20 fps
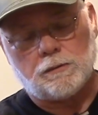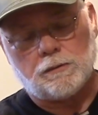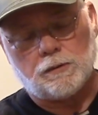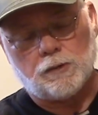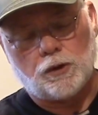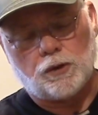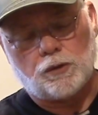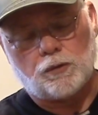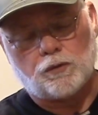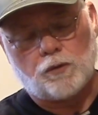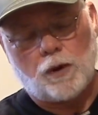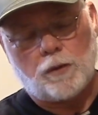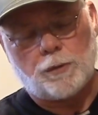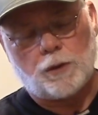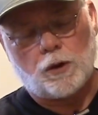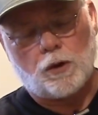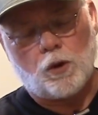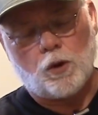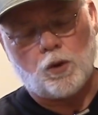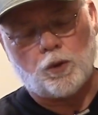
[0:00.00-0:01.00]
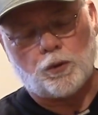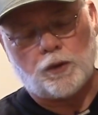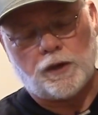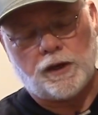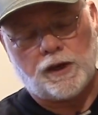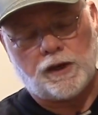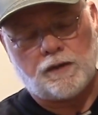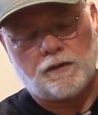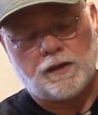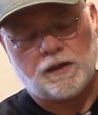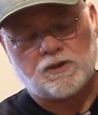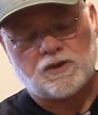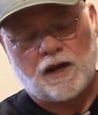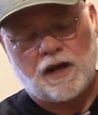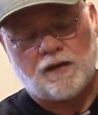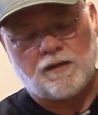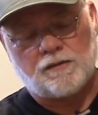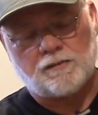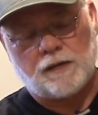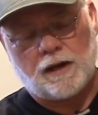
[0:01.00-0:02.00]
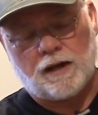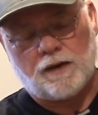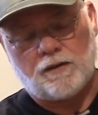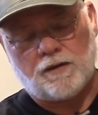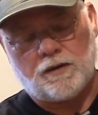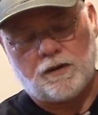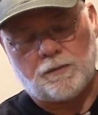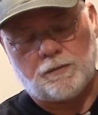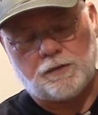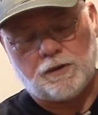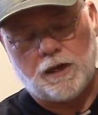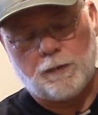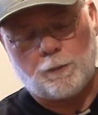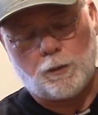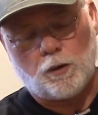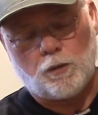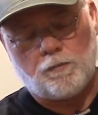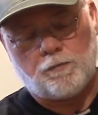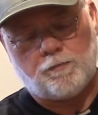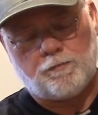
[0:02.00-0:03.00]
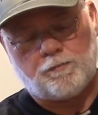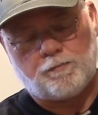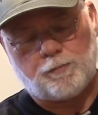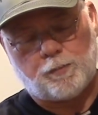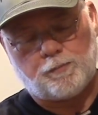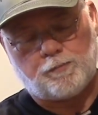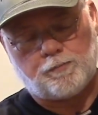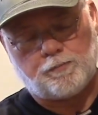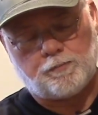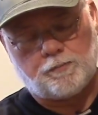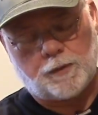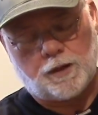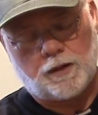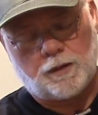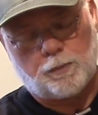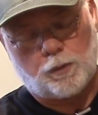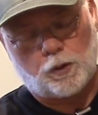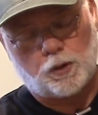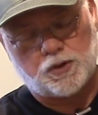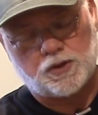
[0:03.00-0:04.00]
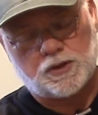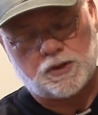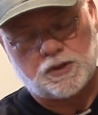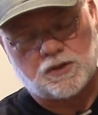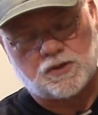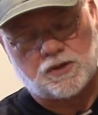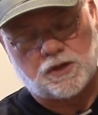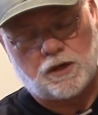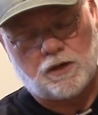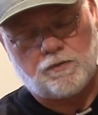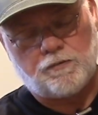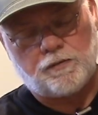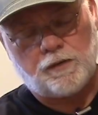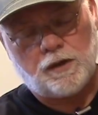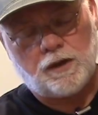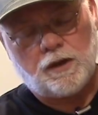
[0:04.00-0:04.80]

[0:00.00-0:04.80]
little rubber O-ring that's on the nipple portion itself.